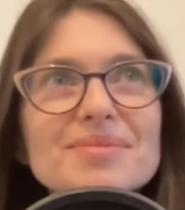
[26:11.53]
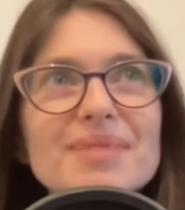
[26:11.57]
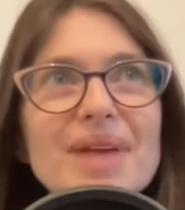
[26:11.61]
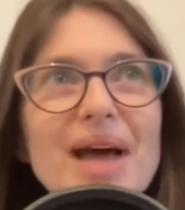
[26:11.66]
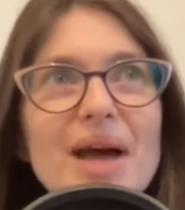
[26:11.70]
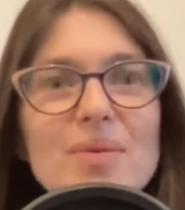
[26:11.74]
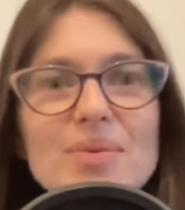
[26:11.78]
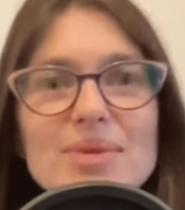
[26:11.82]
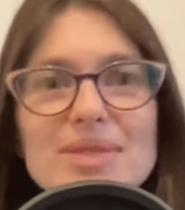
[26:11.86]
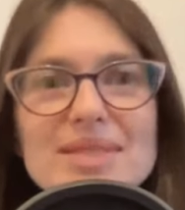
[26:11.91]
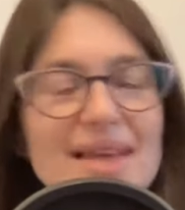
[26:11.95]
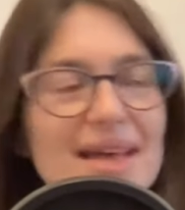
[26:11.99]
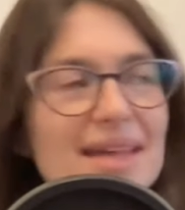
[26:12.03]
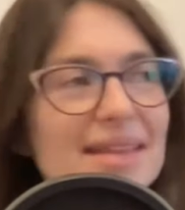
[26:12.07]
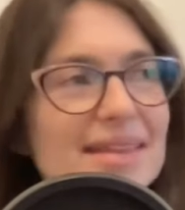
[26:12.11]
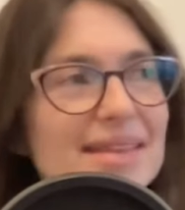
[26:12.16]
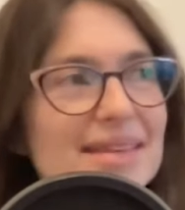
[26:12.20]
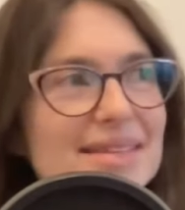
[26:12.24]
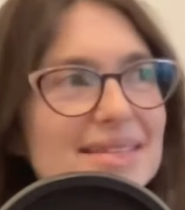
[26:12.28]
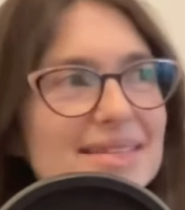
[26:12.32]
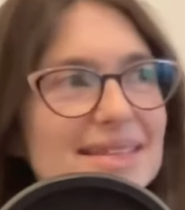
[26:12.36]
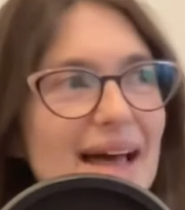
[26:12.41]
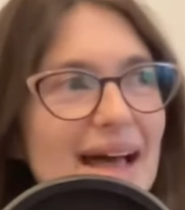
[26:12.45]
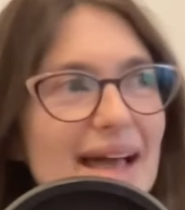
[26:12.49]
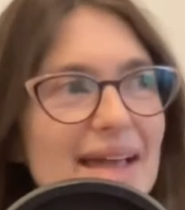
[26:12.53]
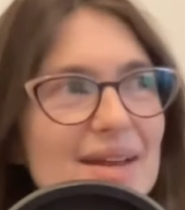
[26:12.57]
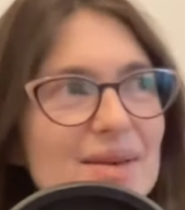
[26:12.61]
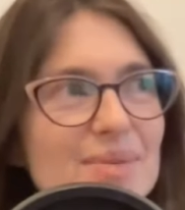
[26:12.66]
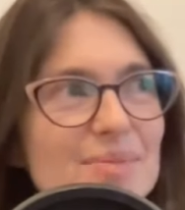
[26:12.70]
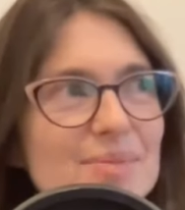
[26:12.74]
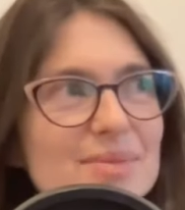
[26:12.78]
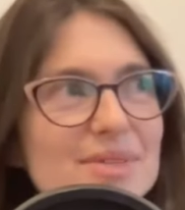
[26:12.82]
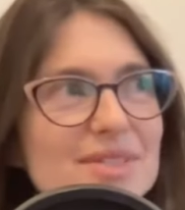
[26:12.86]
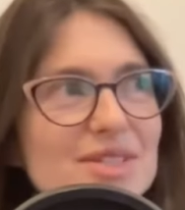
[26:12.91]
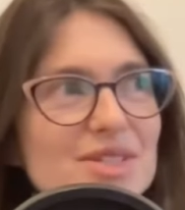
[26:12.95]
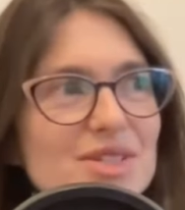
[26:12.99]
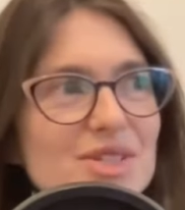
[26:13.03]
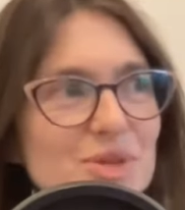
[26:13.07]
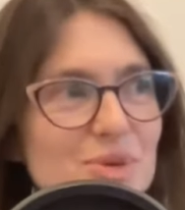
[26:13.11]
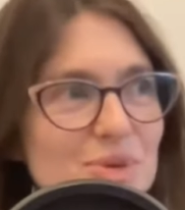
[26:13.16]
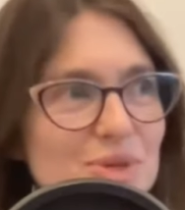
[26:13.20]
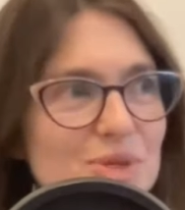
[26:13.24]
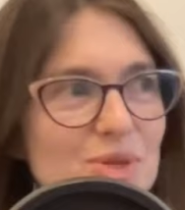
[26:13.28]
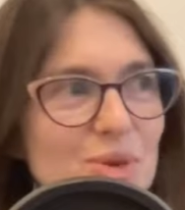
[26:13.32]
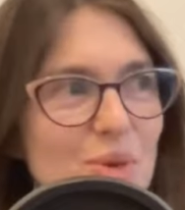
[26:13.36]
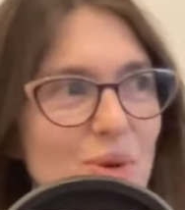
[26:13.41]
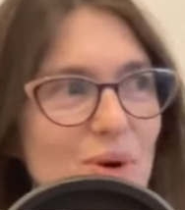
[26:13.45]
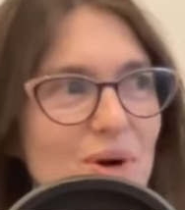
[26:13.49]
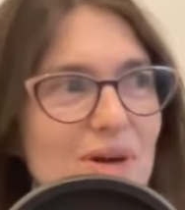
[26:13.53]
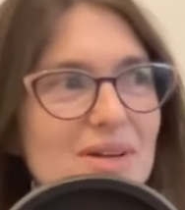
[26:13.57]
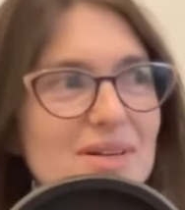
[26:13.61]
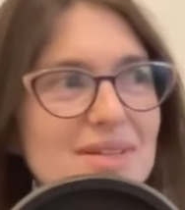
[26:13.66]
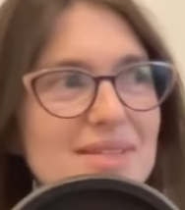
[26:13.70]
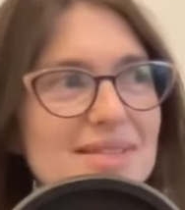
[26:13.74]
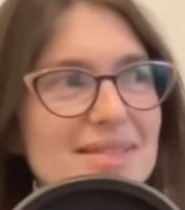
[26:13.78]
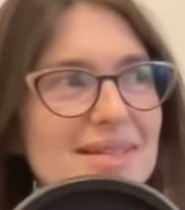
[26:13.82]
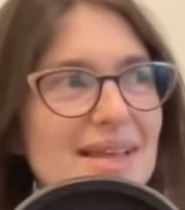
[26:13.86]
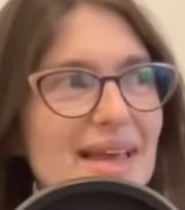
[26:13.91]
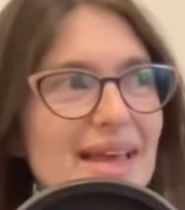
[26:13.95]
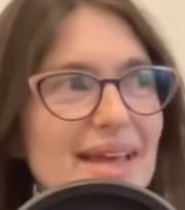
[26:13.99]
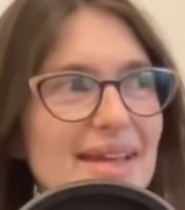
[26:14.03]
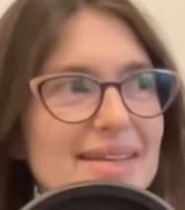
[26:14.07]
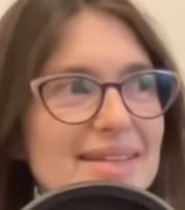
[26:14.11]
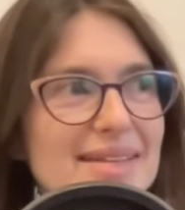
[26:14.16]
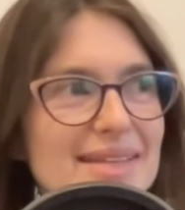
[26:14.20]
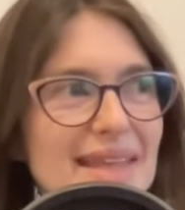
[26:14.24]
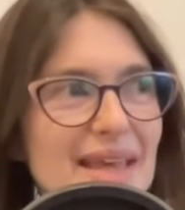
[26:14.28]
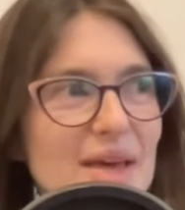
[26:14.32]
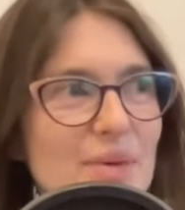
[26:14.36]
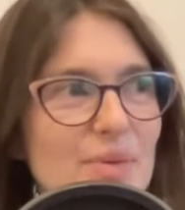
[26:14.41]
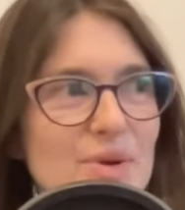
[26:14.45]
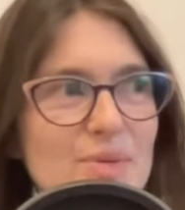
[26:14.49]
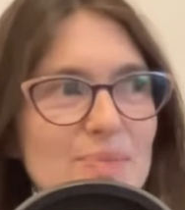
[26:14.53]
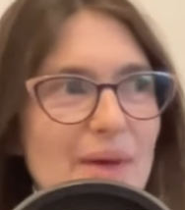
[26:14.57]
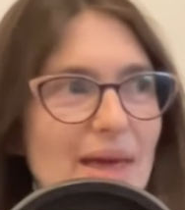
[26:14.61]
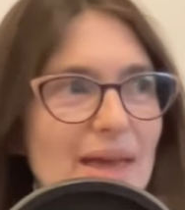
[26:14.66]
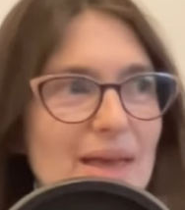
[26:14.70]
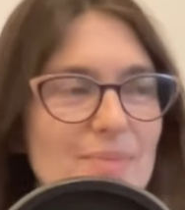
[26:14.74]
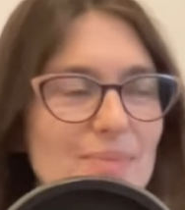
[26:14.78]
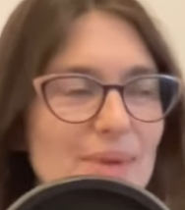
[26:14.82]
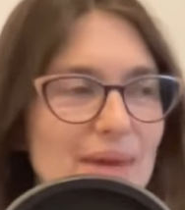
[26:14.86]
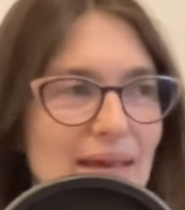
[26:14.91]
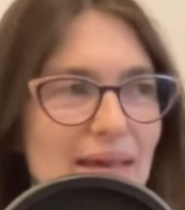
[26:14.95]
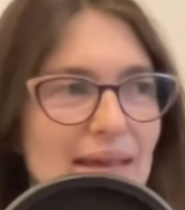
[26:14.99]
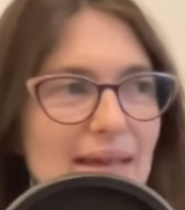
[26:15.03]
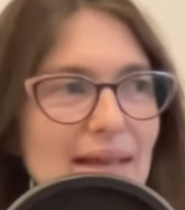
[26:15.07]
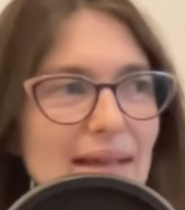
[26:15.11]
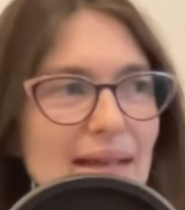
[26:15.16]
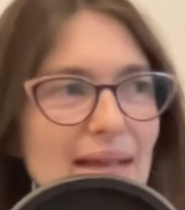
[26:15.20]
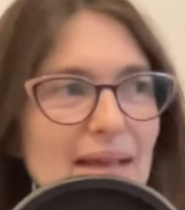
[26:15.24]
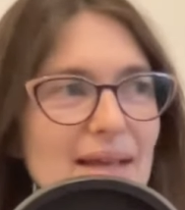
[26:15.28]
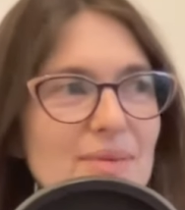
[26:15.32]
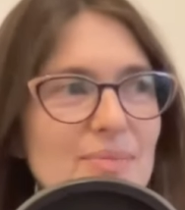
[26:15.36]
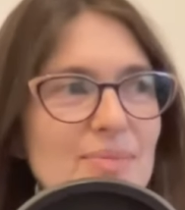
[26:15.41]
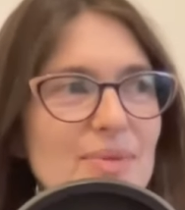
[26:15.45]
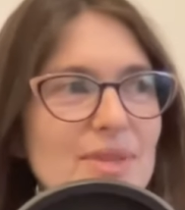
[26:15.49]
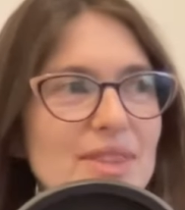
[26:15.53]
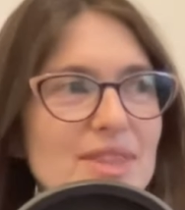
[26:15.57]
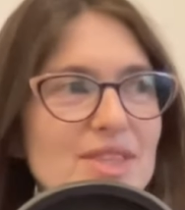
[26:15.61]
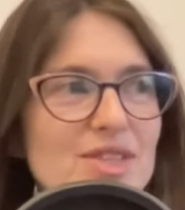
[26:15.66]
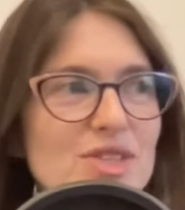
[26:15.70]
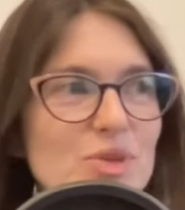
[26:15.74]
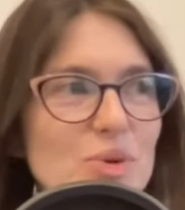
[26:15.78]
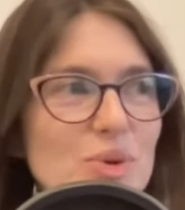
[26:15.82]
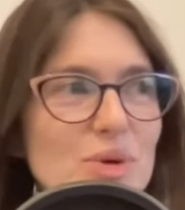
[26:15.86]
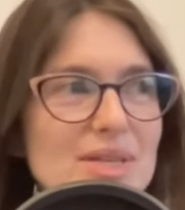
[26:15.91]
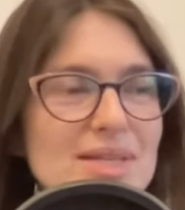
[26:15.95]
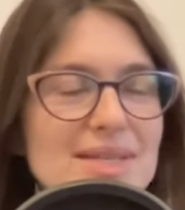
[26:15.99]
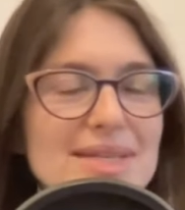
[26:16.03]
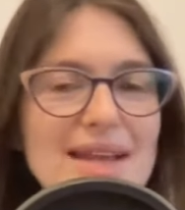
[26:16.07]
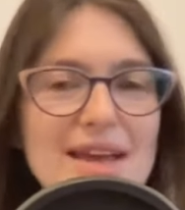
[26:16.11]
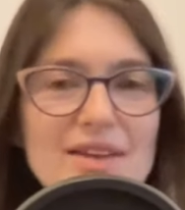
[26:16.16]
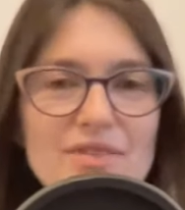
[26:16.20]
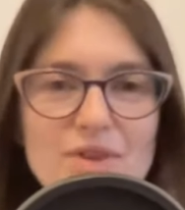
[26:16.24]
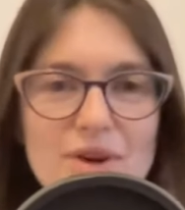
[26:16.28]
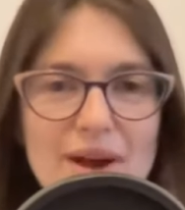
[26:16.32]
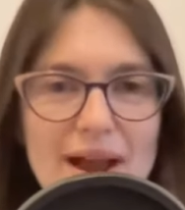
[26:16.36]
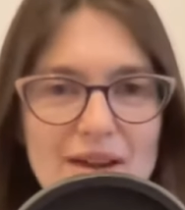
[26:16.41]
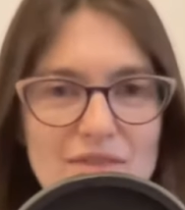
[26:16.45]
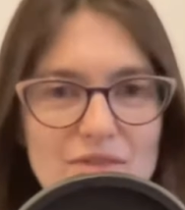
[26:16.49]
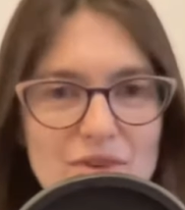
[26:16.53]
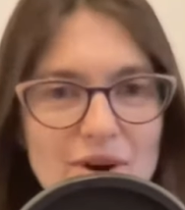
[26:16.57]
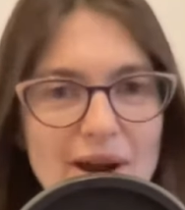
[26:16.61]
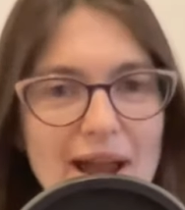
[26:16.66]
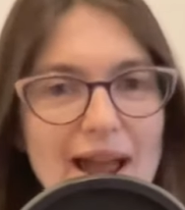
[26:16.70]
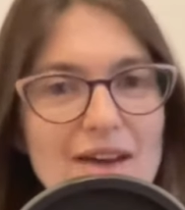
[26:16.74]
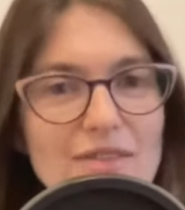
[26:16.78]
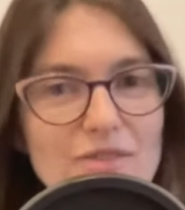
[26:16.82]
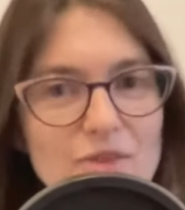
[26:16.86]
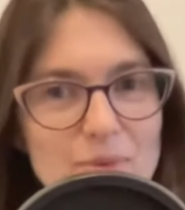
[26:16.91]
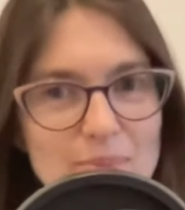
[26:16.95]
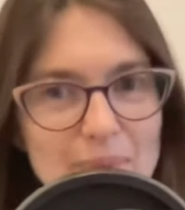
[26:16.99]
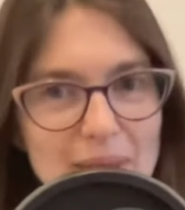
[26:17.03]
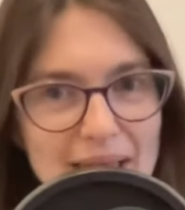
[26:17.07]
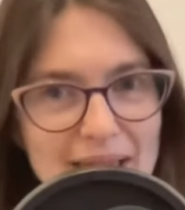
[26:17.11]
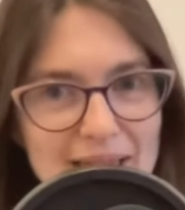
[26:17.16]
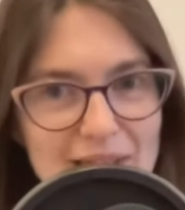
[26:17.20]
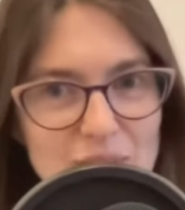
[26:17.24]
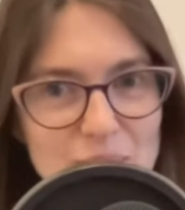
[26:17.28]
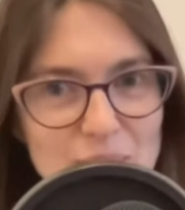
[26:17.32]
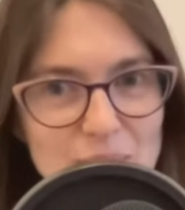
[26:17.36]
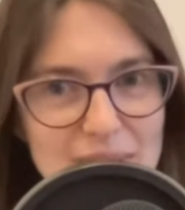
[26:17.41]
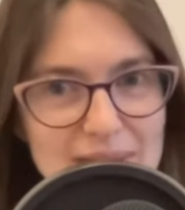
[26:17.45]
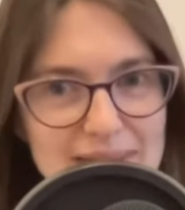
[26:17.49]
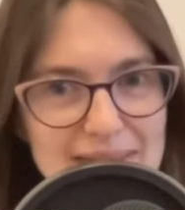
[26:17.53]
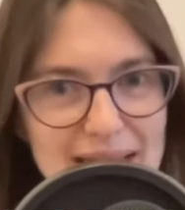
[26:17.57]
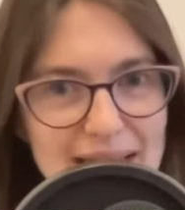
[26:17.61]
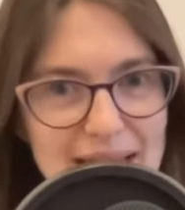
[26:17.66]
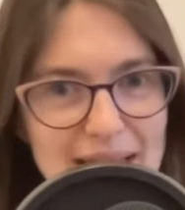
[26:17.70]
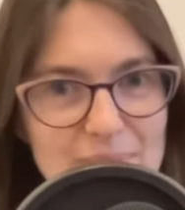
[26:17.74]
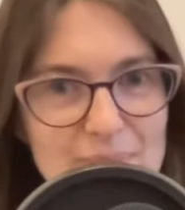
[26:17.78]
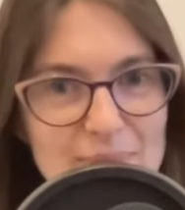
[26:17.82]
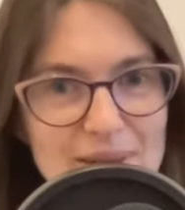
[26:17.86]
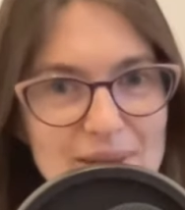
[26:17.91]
I would sell these items to stores, and they would pay me, but the stores never, ever, ever paid you on time,